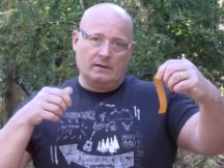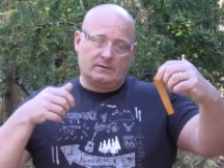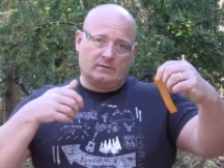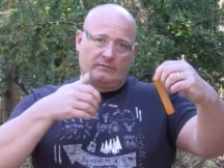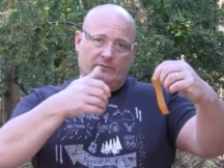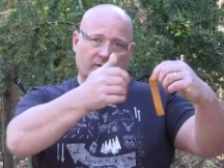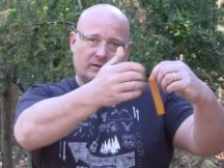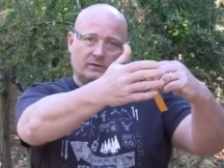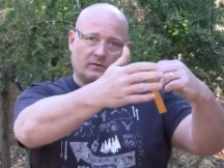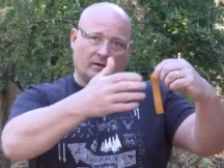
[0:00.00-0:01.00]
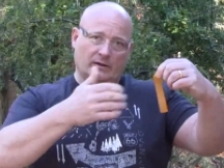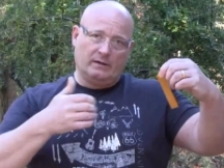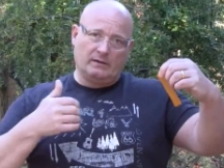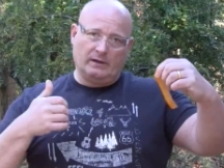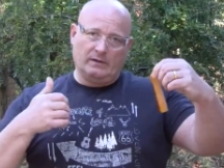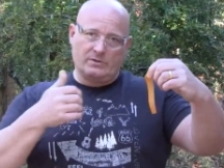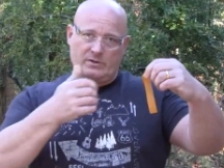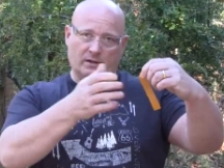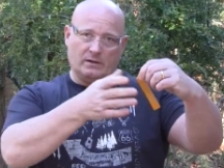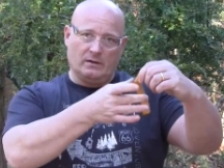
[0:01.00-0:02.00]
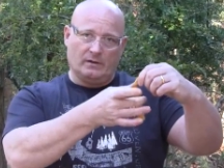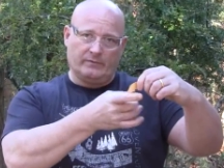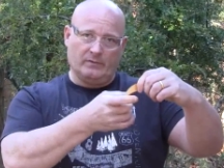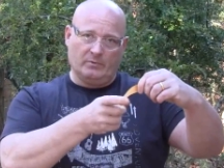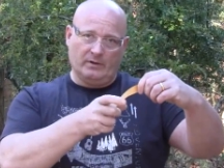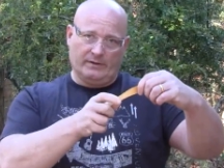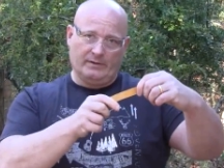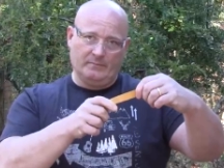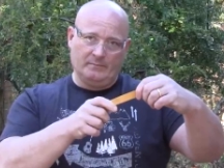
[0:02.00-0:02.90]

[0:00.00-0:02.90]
is converted into kinetic energy of the bullet.